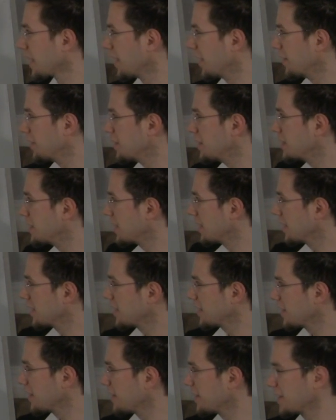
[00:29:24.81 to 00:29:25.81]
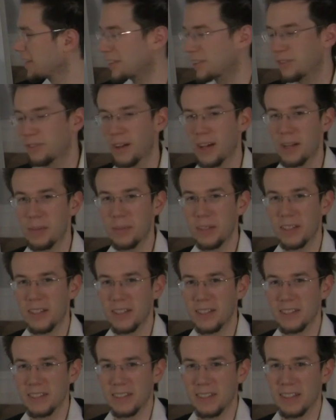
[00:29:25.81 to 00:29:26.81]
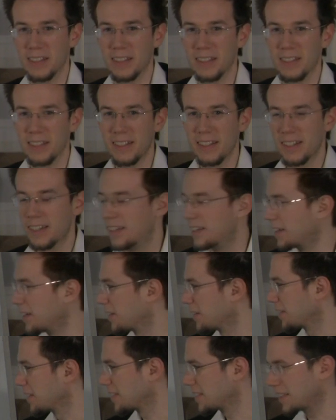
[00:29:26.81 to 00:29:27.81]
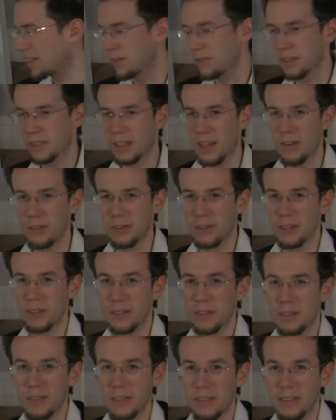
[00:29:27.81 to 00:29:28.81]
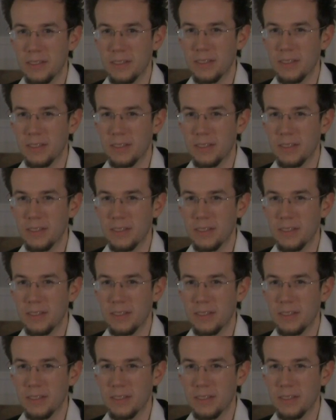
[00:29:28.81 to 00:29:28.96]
If you didn't though, that's fine, because this stuff is covered